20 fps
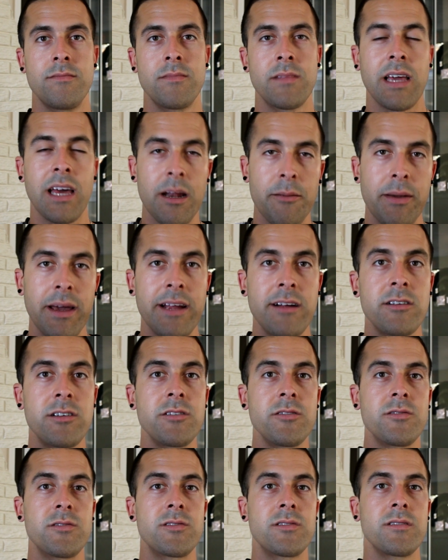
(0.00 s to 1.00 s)
Gotta pay your
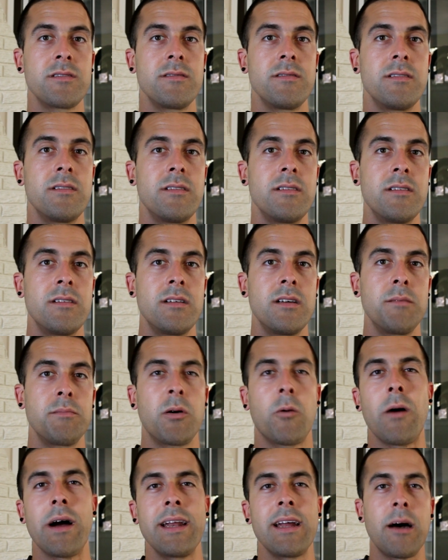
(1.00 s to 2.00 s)
dues.
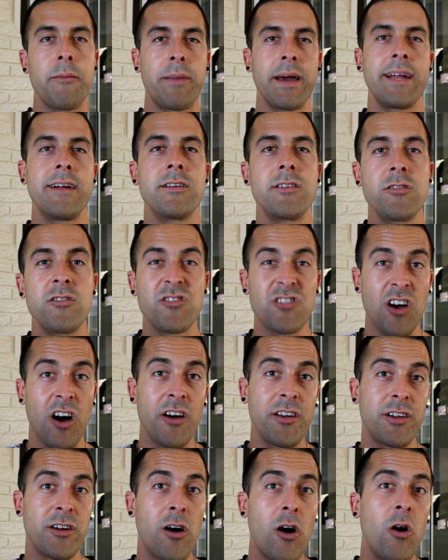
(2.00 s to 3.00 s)
But why not pay your dues
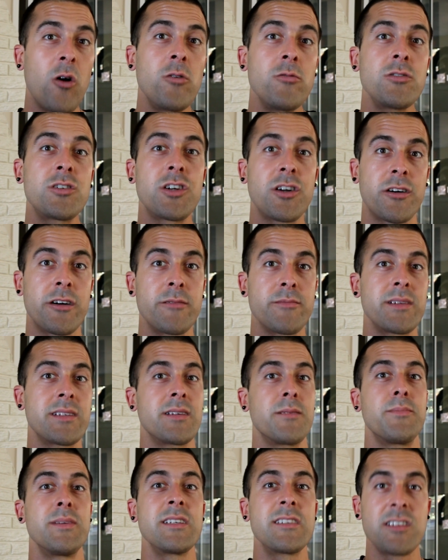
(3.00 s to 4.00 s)
on your own terms as
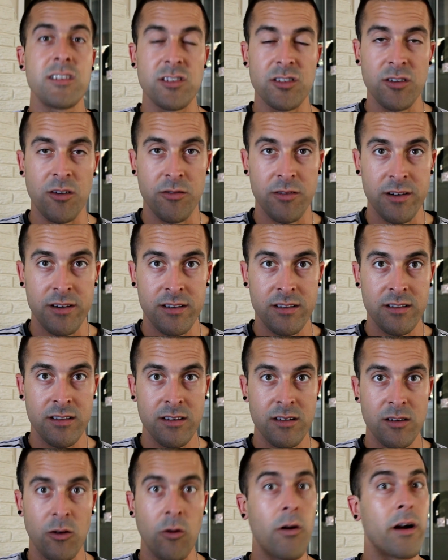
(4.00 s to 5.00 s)
a business owner
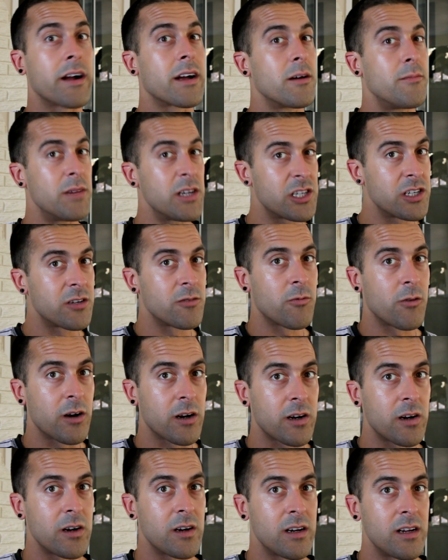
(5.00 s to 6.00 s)
or a commission
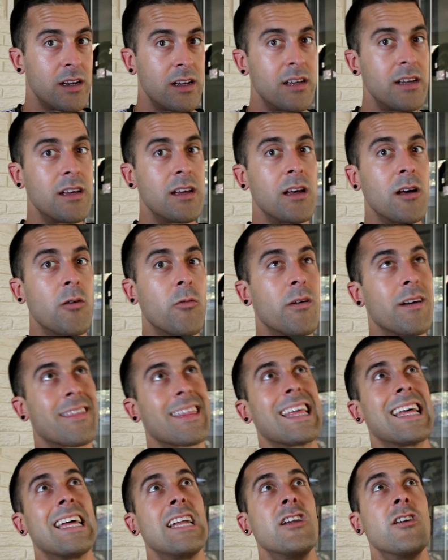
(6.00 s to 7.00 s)
worker
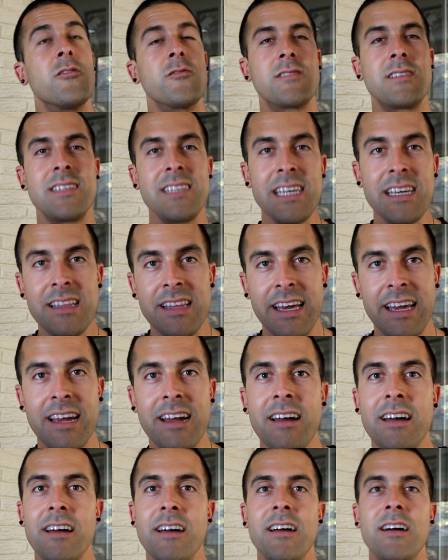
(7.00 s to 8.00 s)
with no
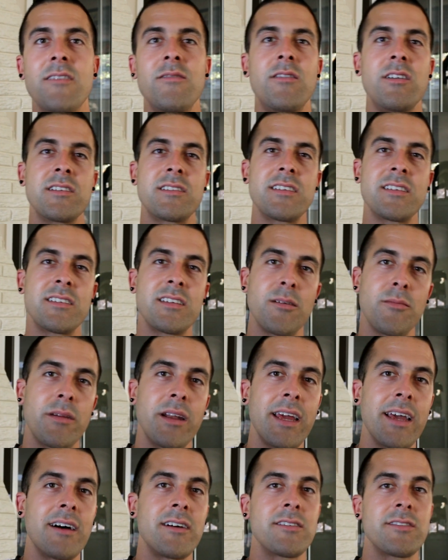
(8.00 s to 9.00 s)
ceiling versus
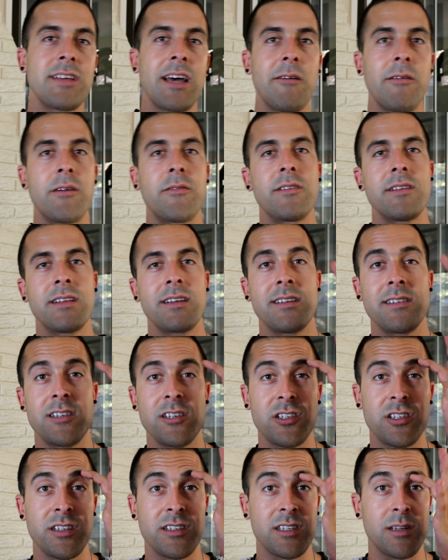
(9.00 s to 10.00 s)
somebody else? However, the
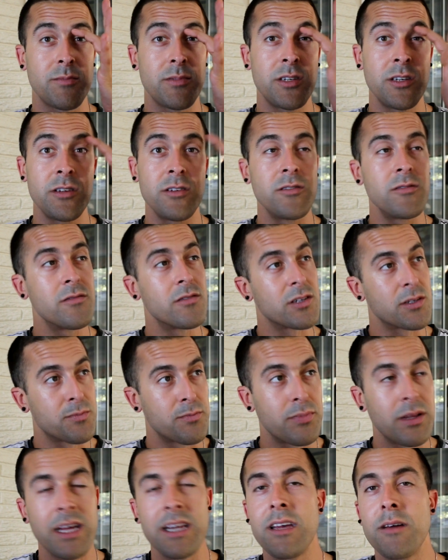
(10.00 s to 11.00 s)
decision is up to you. There's
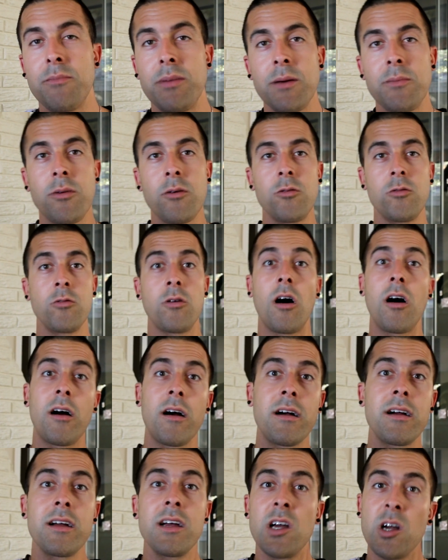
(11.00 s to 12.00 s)
plenty of people who
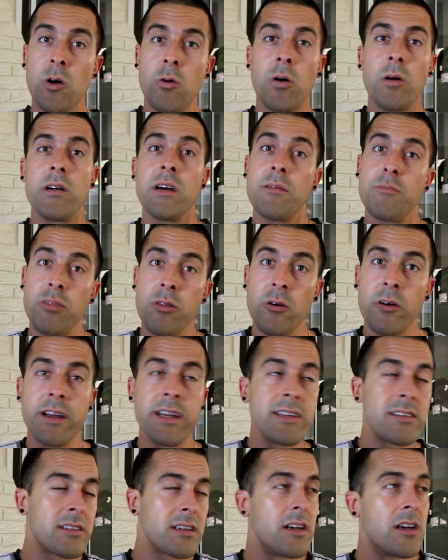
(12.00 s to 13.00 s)
are, quote,
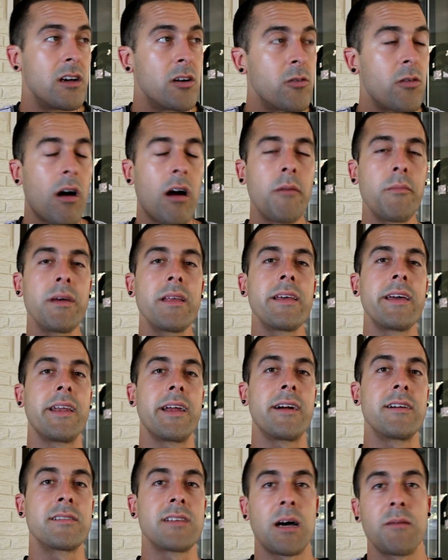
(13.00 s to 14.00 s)
employees who are
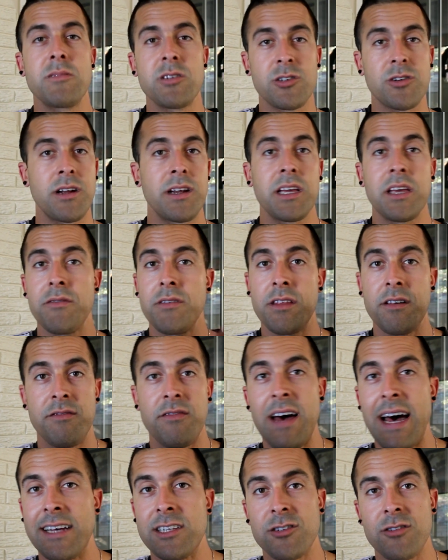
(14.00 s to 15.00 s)
millionaires. I'm just trying to give you the
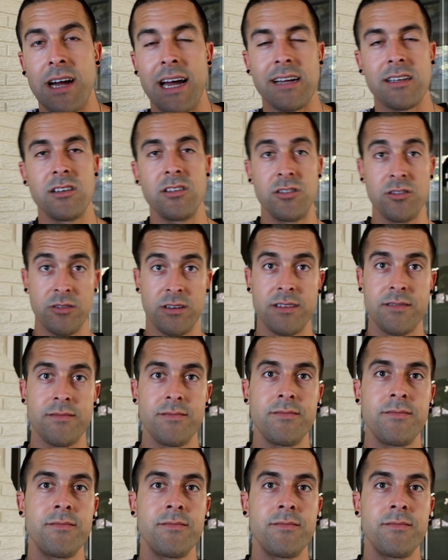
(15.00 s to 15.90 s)
fast track to do it.